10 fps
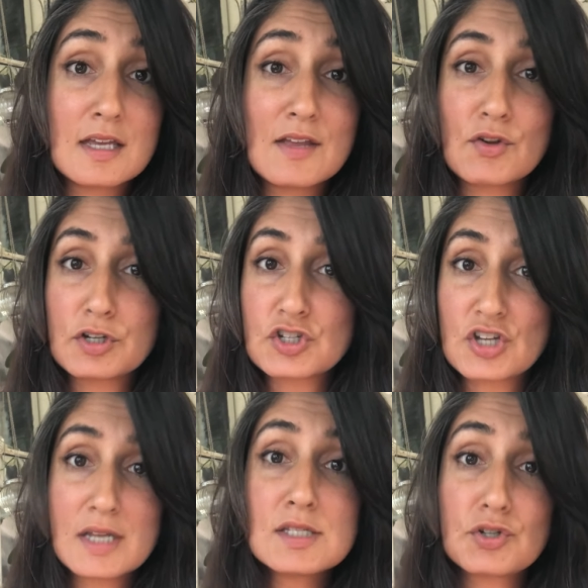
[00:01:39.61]
either
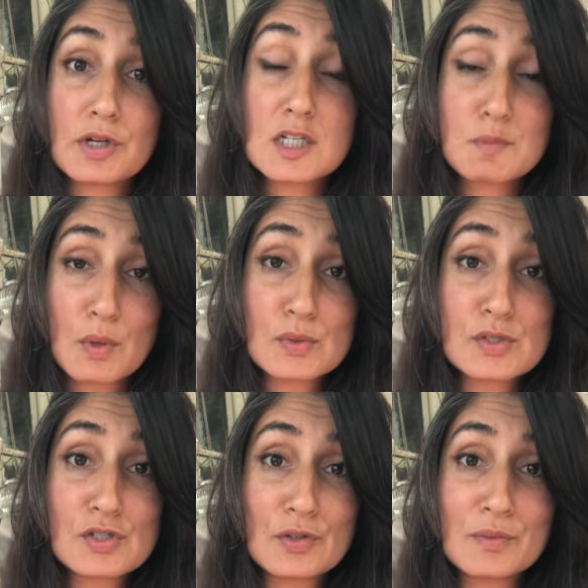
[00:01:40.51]
ingest or are
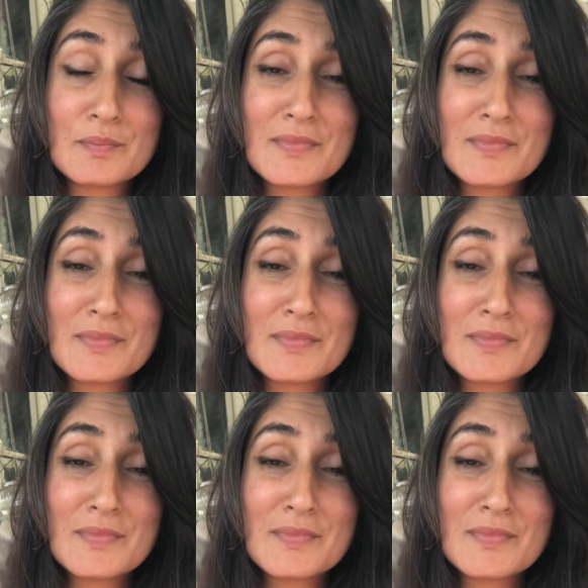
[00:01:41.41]
exposed to.